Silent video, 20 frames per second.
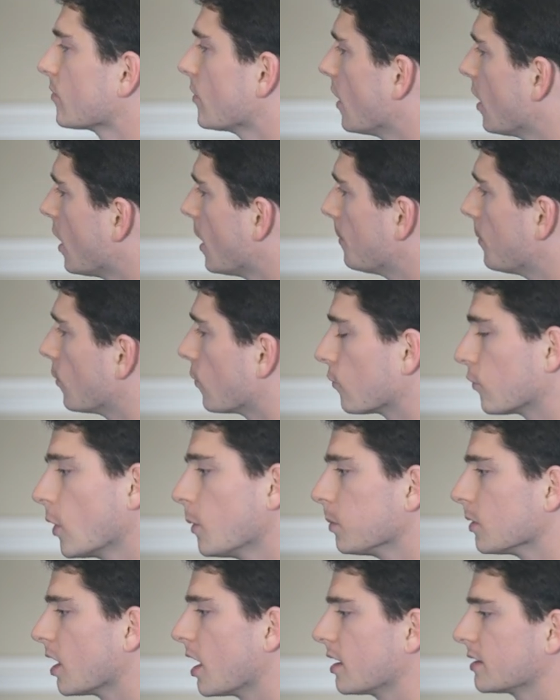
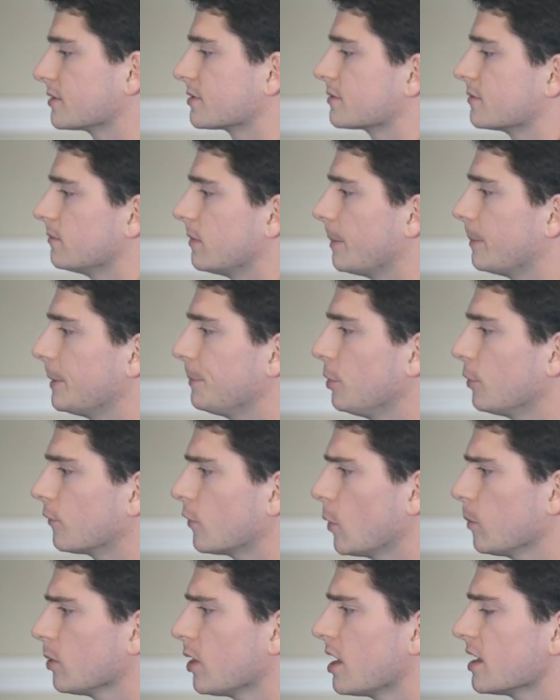Roblox. I'm going to put
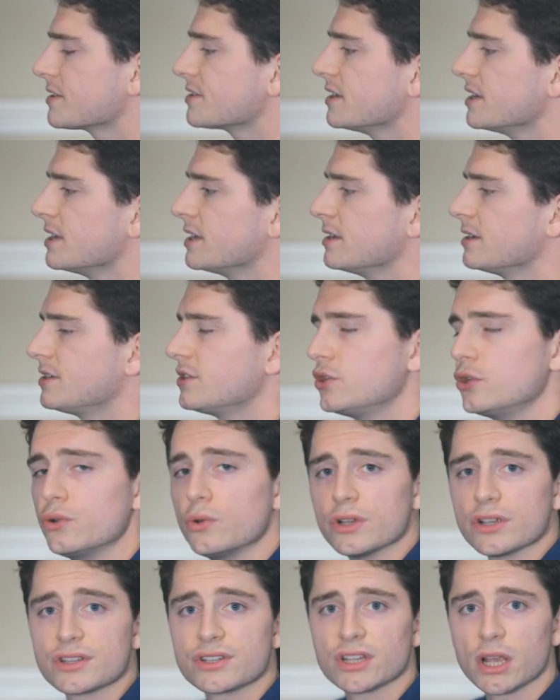Roblox
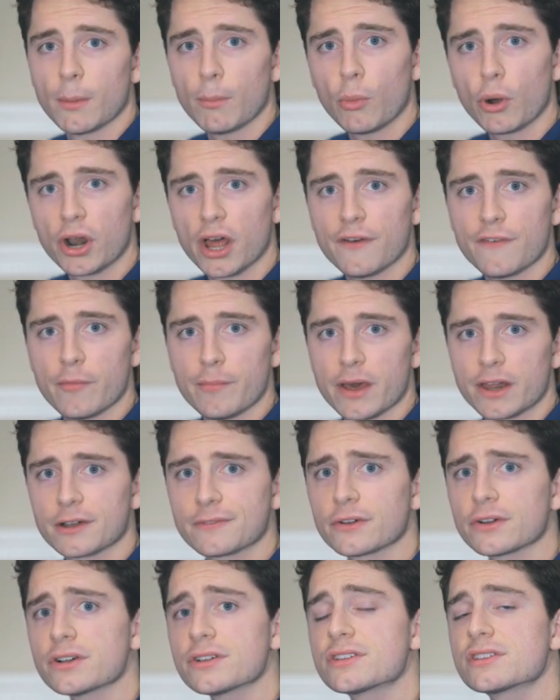into somewhat of a
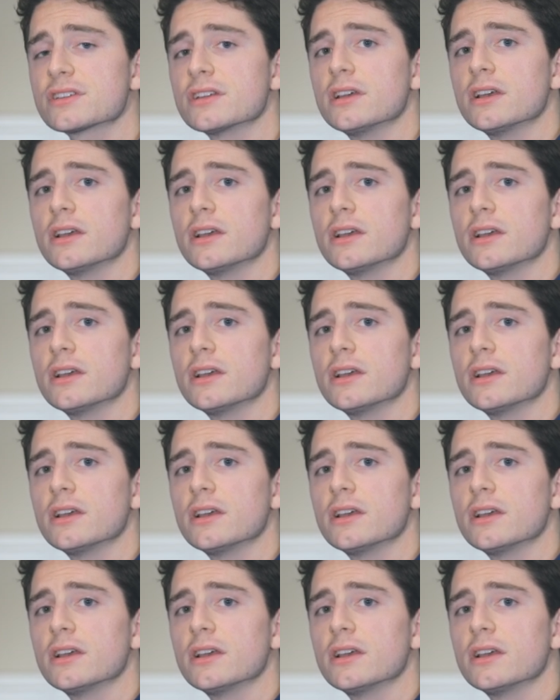metaverse.